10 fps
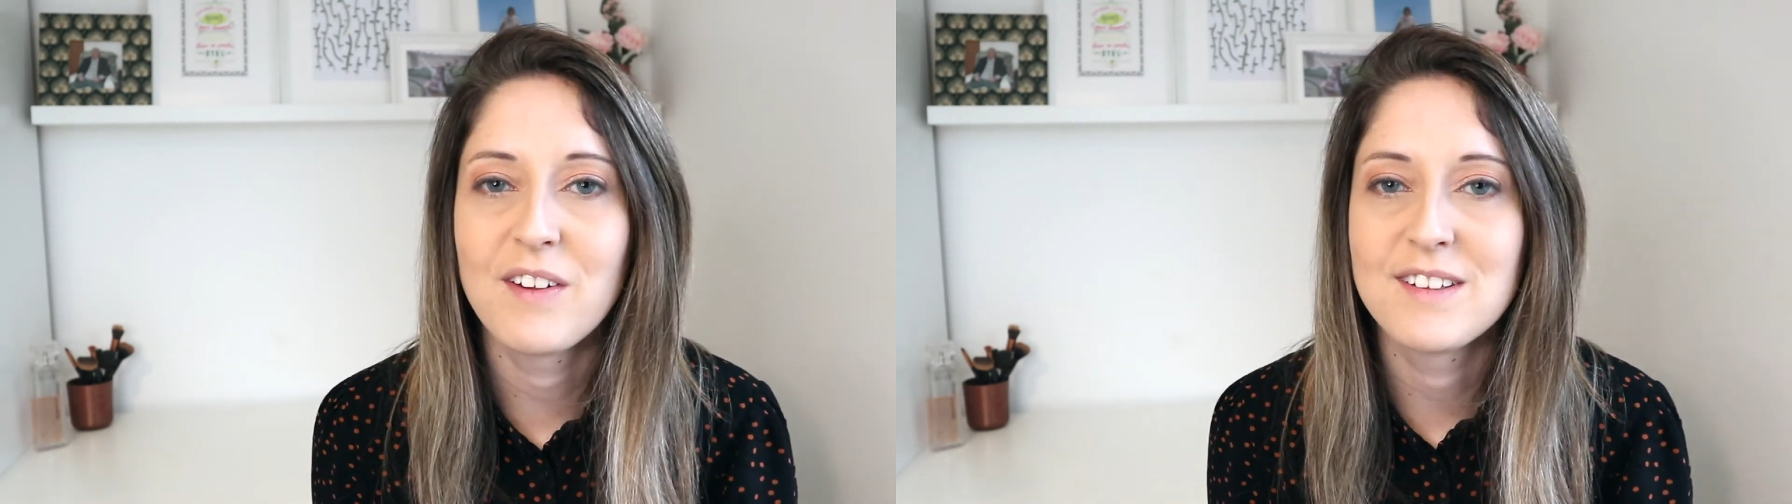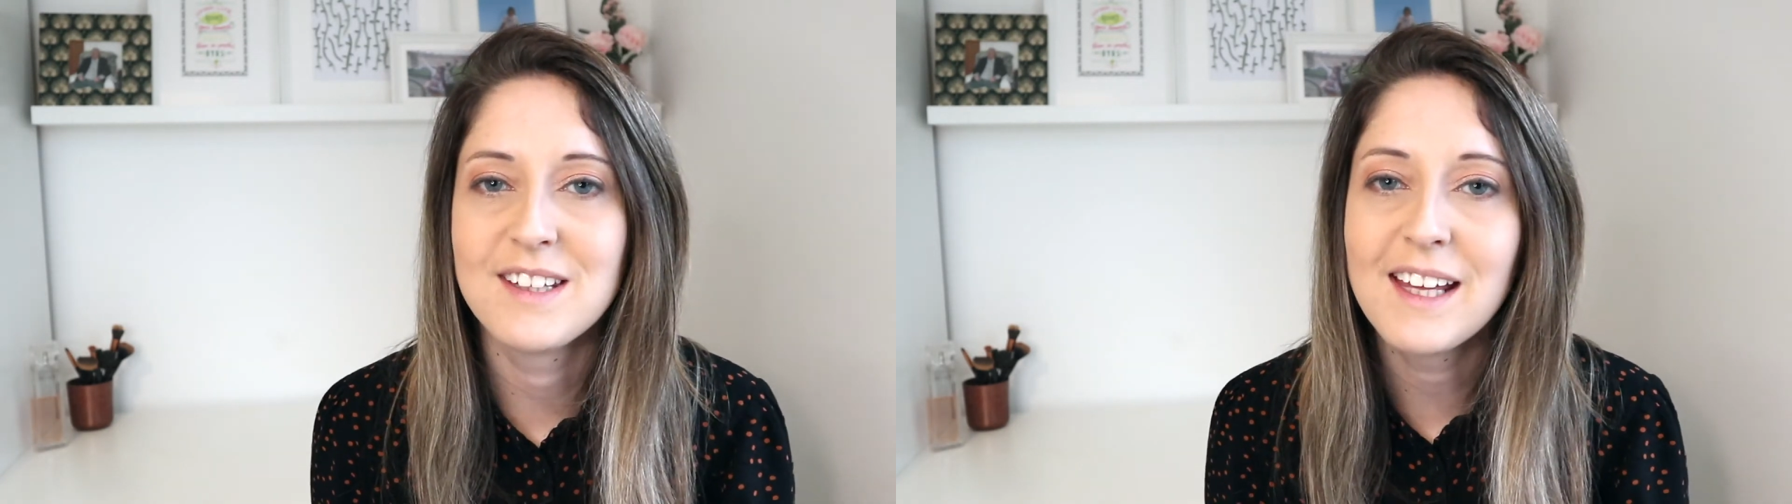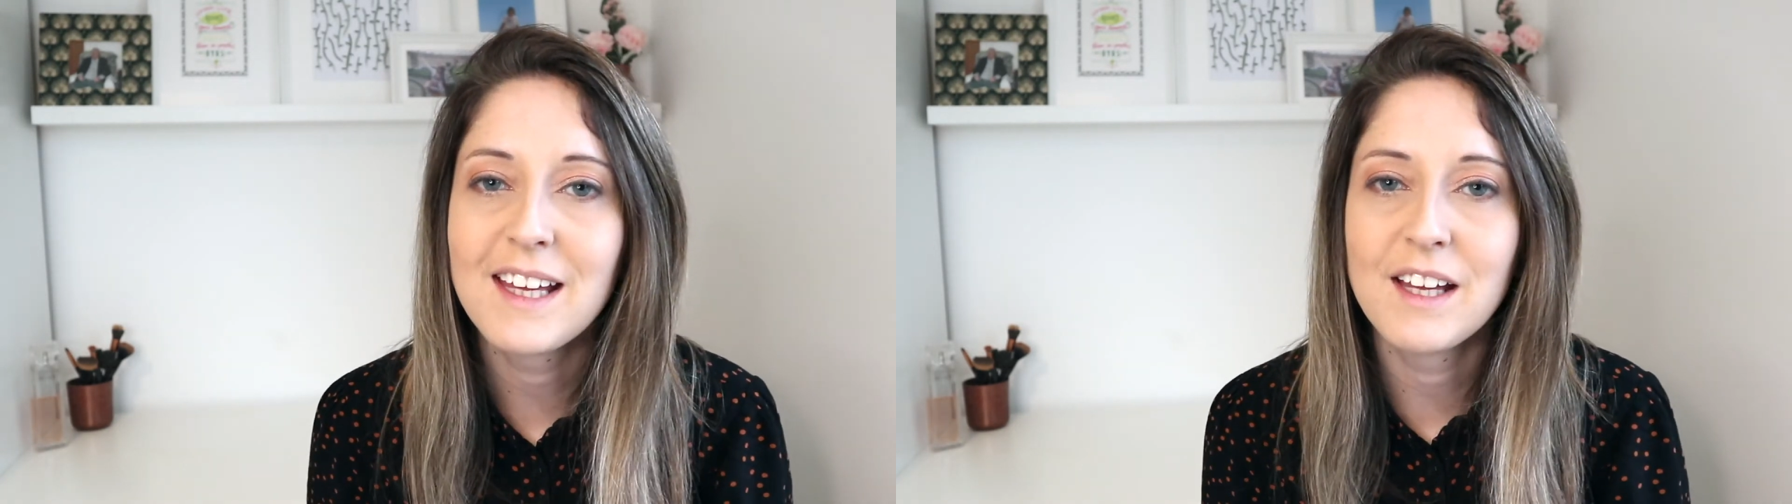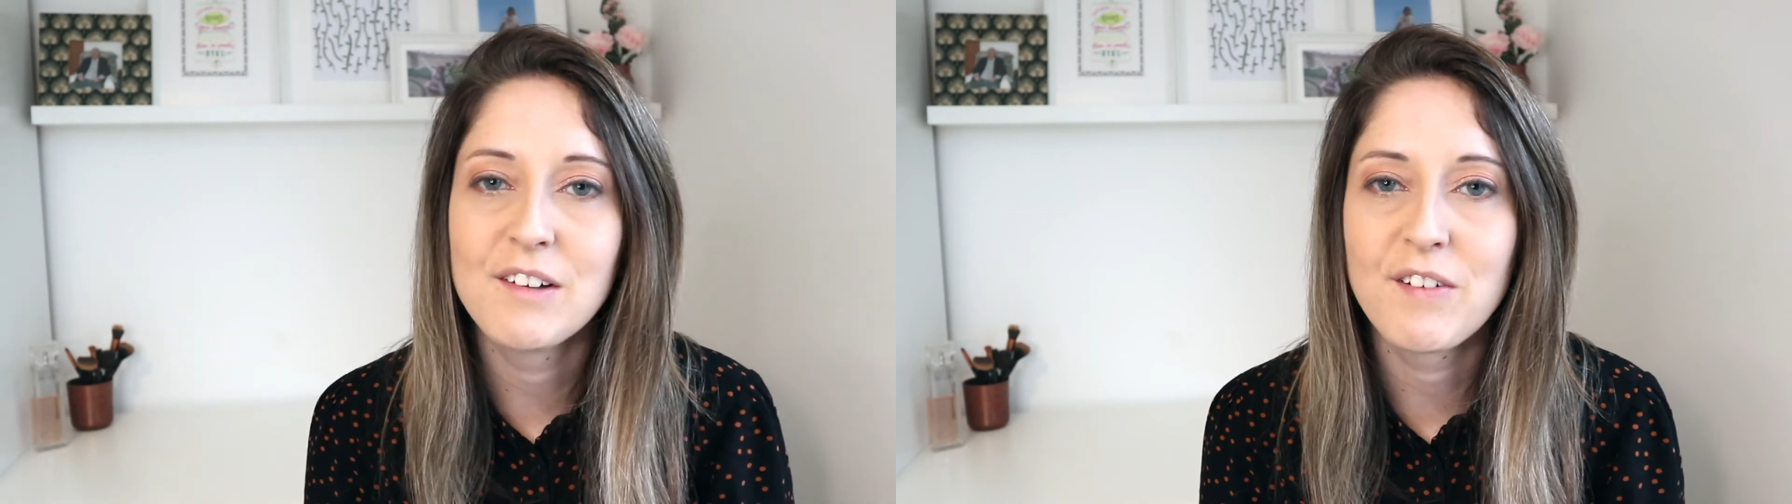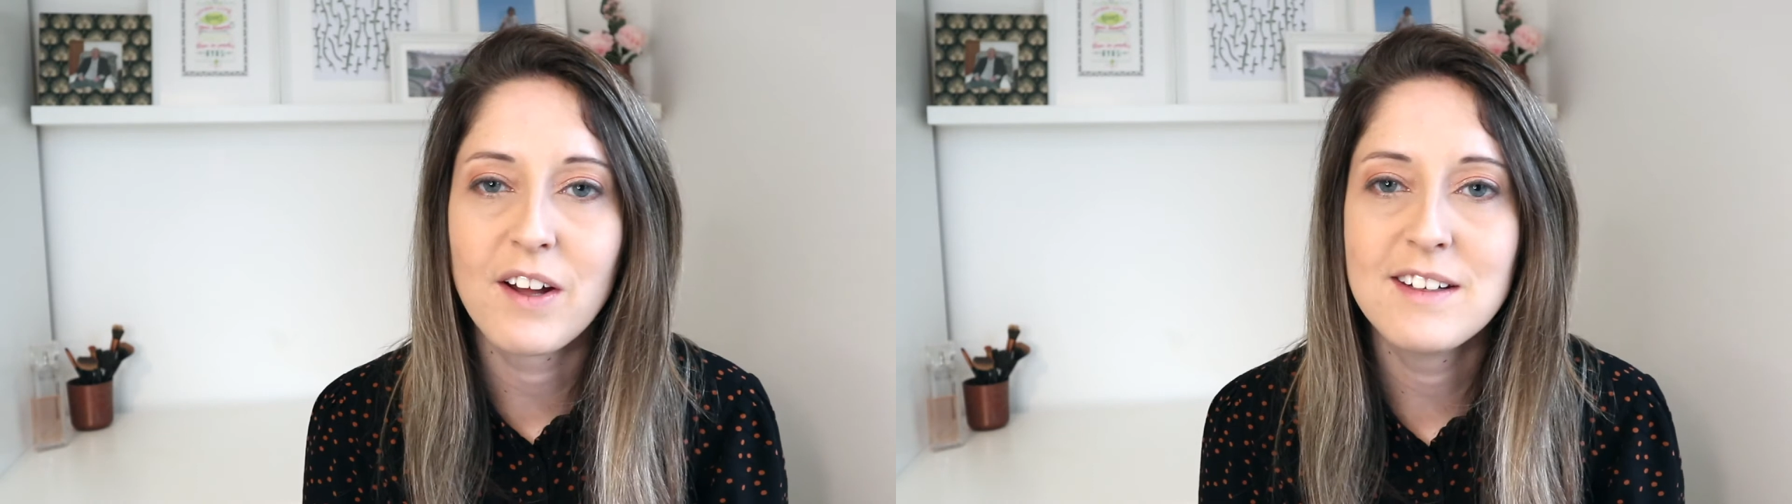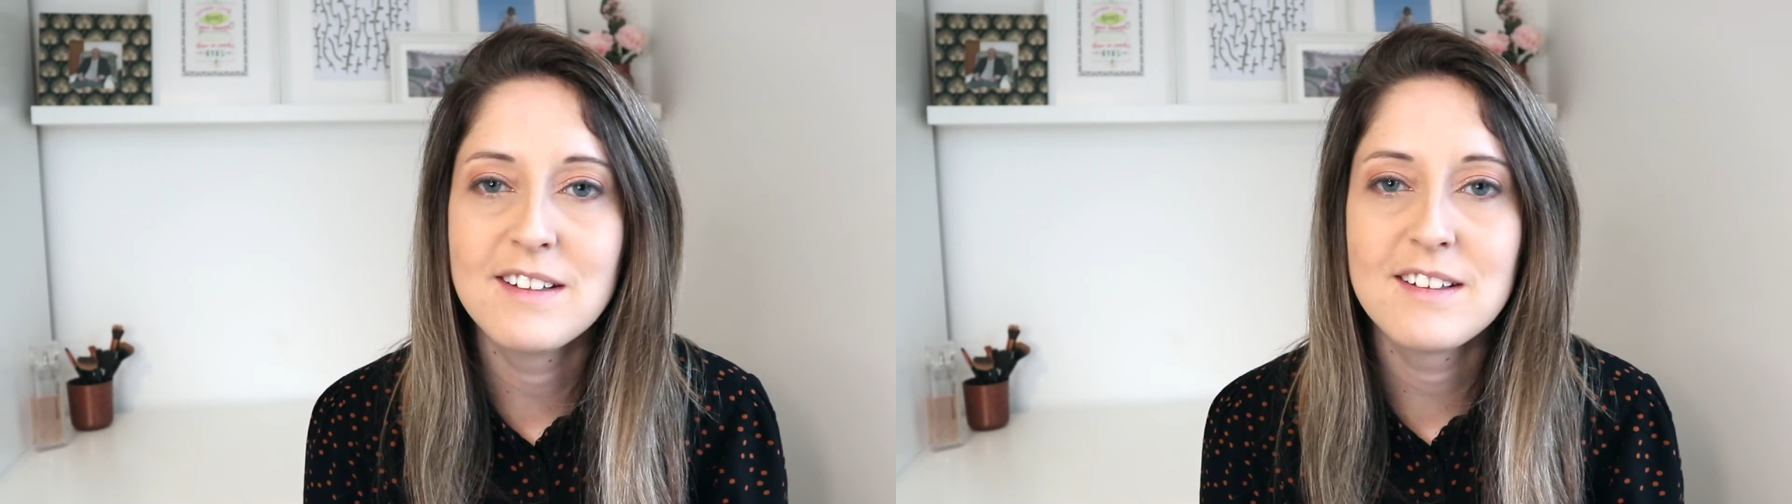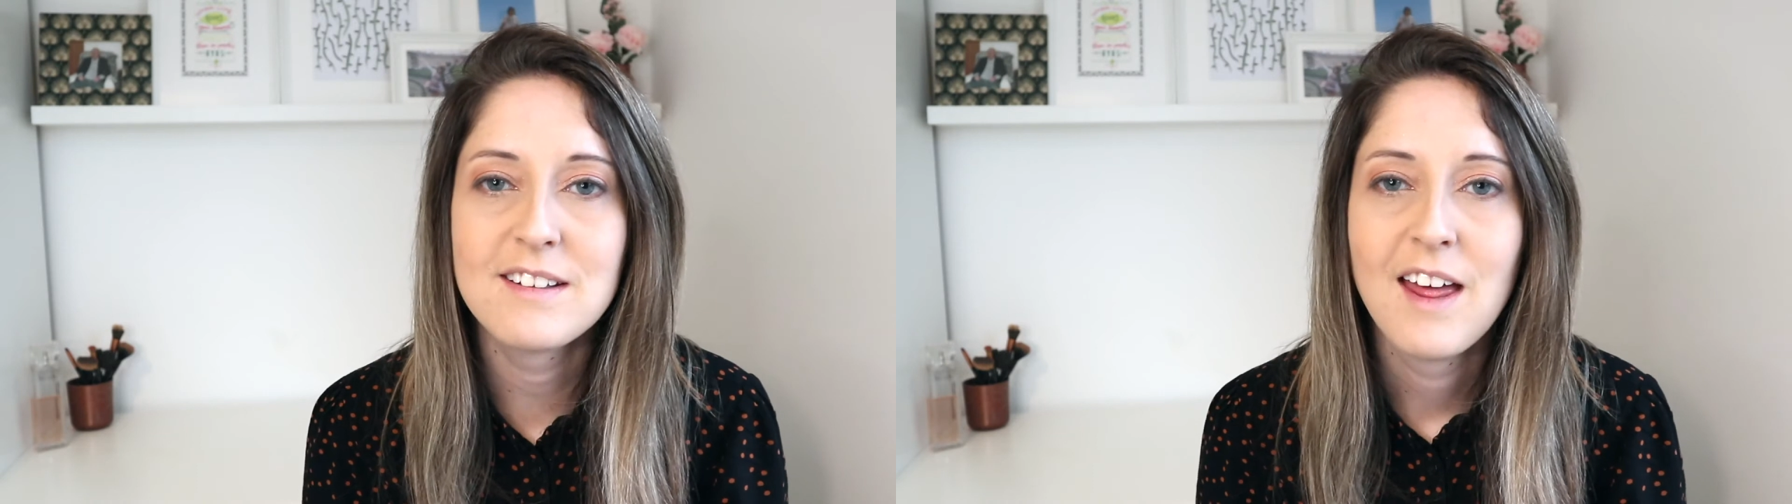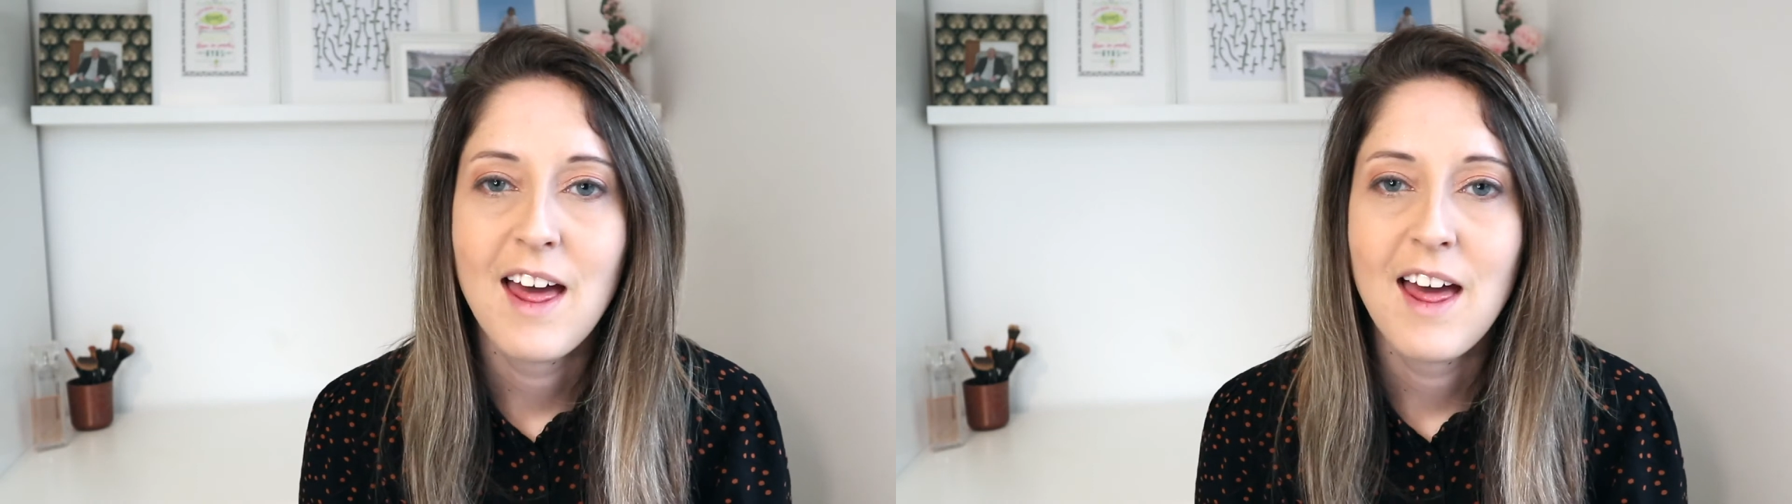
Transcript: sinking funds,